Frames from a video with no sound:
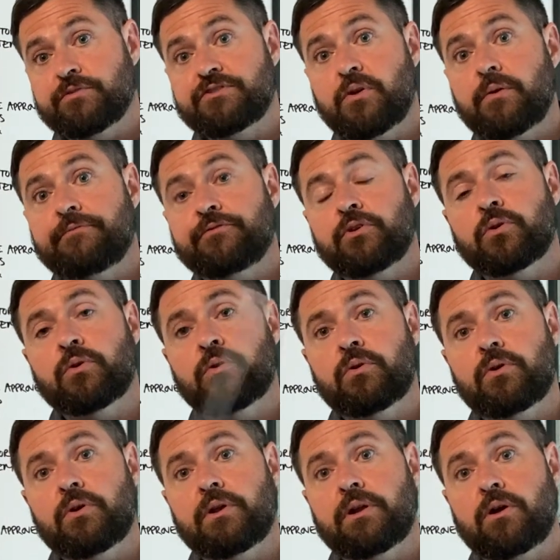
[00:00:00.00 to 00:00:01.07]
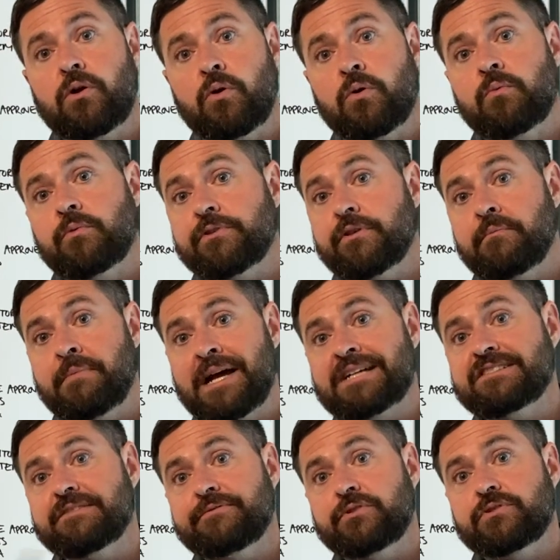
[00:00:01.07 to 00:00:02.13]
So if you're in a home with a
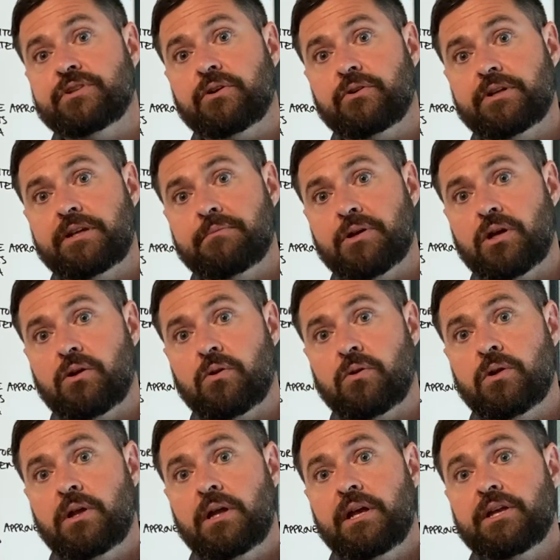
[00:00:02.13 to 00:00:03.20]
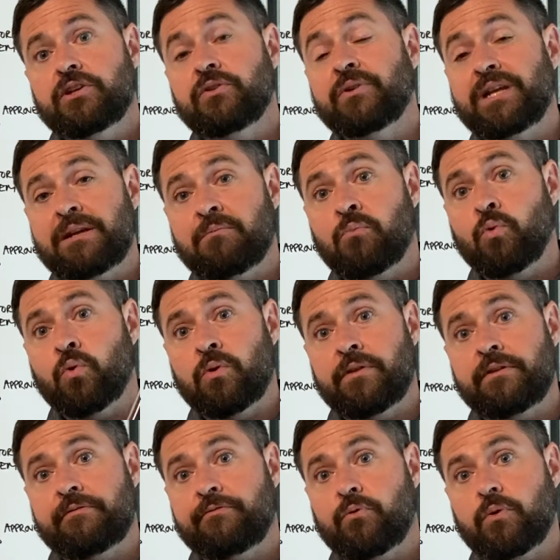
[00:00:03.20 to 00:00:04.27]
massive utility bill, you need more
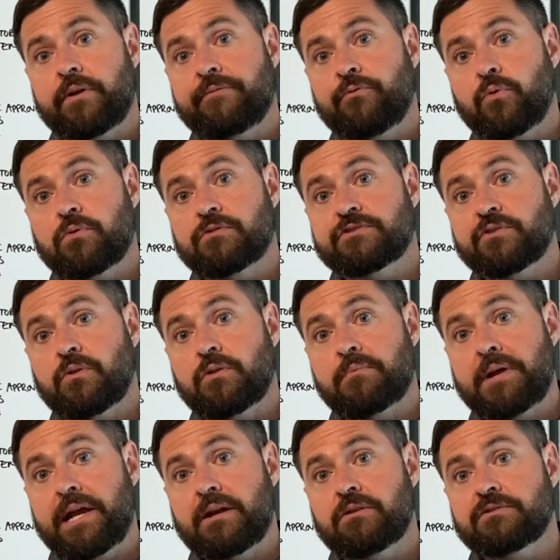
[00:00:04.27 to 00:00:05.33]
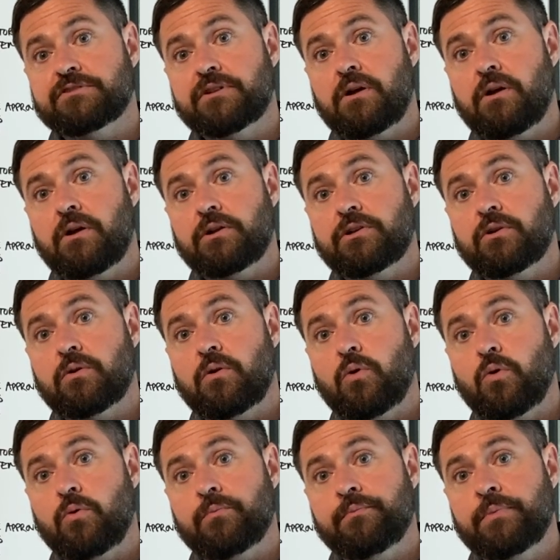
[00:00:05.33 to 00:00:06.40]
than 44 solar panels on your
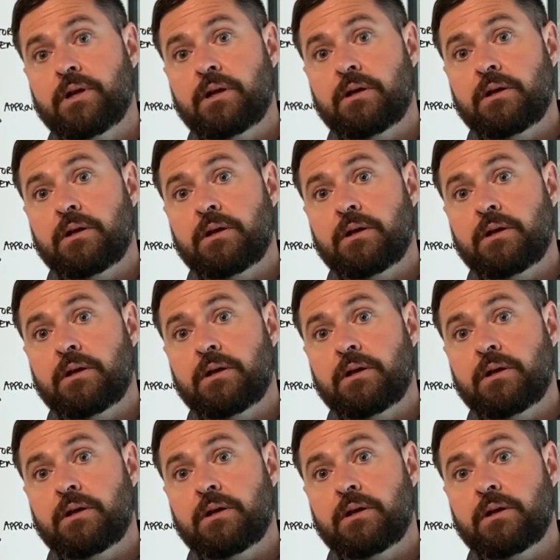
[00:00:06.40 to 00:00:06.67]
home.